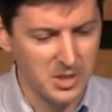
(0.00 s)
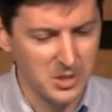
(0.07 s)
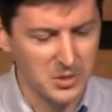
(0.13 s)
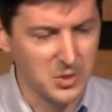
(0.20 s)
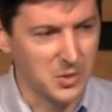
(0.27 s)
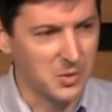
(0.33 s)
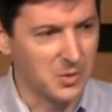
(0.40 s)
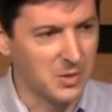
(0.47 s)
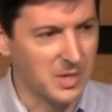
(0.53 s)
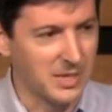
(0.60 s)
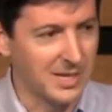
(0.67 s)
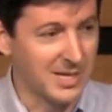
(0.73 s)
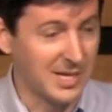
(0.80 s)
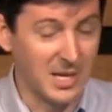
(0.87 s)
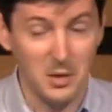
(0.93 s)
So
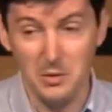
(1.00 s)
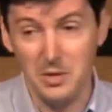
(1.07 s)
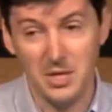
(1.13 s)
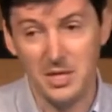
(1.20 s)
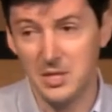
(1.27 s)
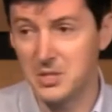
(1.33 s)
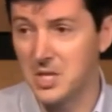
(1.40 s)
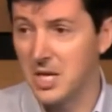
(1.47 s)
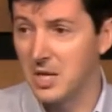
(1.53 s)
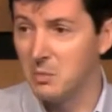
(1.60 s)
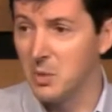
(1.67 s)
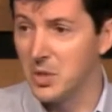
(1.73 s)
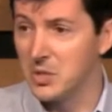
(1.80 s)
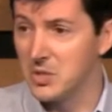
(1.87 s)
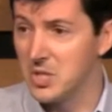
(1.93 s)
again, I don't think that's taken
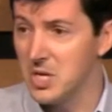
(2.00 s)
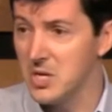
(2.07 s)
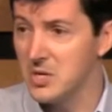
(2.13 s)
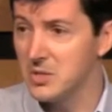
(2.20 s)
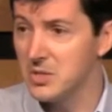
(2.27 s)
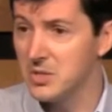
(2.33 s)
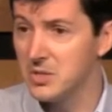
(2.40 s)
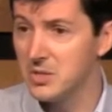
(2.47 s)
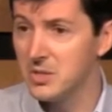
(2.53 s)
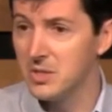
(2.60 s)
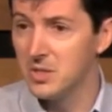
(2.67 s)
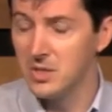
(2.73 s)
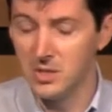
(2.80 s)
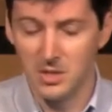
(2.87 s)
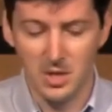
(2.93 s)
millions of years.
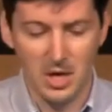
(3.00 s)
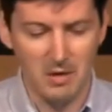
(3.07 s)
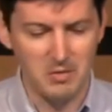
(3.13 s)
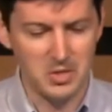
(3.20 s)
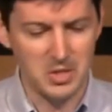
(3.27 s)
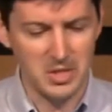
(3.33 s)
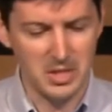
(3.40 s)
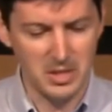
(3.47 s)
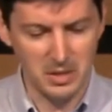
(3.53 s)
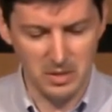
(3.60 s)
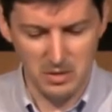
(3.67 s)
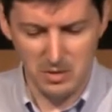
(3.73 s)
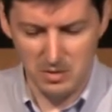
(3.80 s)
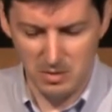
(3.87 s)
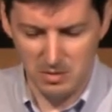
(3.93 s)
Obviously,
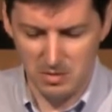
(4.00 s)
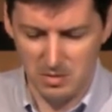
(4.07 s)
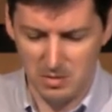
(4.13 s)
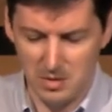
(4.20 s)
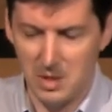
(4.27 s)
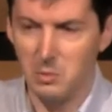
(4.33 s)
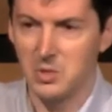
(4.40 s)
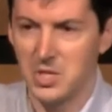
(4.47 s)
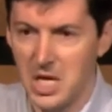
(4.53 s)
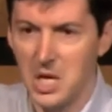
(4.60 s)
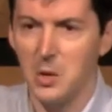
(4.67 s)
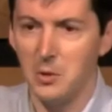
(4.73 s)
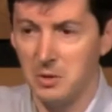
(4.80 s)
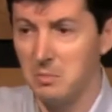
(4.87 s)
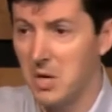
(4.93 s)
the, the, the thing was
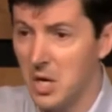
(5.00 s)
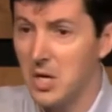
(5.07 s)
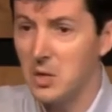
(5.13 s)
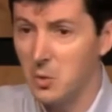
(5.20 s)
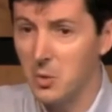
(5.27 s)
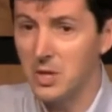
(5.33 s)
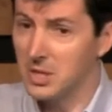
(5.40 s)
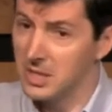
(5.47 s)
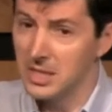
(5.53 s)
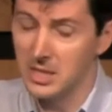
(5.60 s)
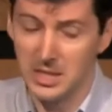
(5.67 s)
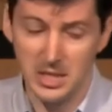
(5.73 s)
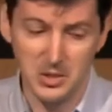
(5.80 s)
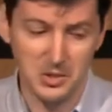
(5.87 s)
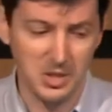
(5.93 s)
killed and buried quickly at
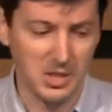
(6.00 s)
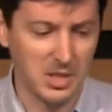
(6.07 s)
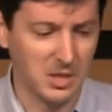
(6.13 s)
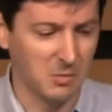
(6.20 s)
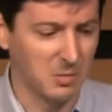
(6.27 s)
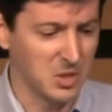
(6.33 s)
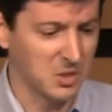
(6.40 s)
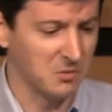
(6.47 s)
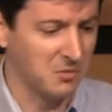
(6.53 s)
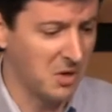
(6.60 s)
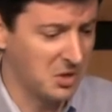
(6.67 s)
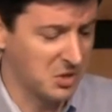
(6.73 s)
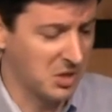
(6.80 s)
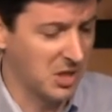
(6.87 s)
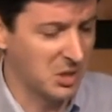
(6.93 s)
least, and then it must have
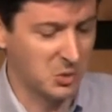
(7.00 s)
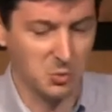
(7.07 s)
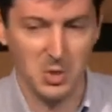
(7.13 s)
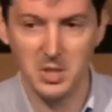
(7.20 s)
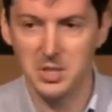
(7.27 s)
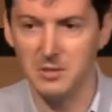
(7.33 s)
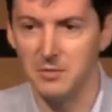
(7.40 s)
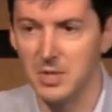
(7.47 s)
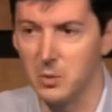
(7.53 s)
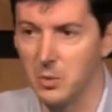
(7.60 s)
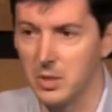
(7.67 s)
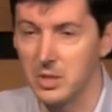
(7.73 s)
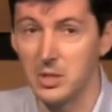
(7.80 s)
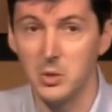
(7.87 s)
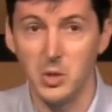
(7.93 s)
fossilized relatively
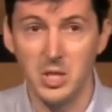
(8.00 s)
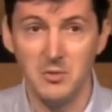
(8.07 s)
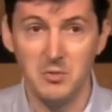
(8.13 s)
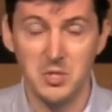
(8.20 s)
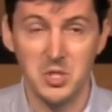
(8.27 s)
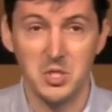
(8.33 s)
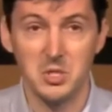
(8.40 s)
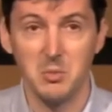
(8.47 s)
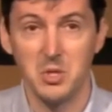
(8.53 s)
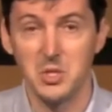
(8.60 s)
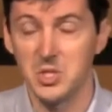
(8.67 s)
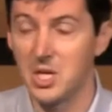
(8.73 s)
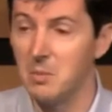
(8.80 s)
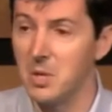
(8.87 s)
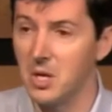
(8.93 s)
quickly. You can even see some of the
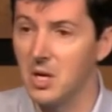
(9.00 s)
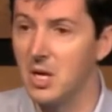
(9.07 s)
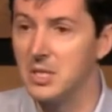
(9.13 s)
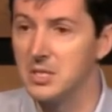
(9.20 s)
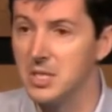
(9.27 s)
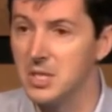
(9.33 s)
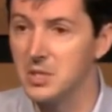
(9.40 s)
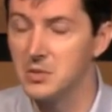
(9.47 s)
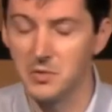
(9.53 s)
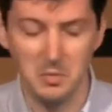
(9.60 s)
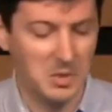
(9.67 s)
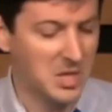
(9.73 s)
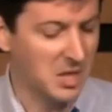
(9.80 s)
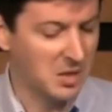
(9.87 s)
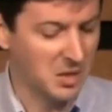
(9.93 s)
stomach contents
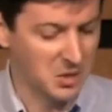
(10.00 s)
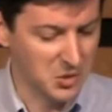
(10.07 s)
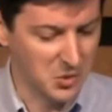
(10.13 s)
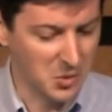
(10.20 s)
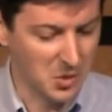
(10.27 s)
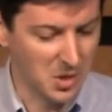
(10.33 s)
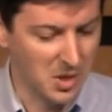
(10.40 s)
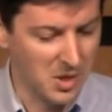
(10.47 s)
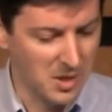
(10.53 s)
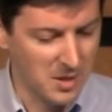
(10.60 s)
from the ichthyosaur.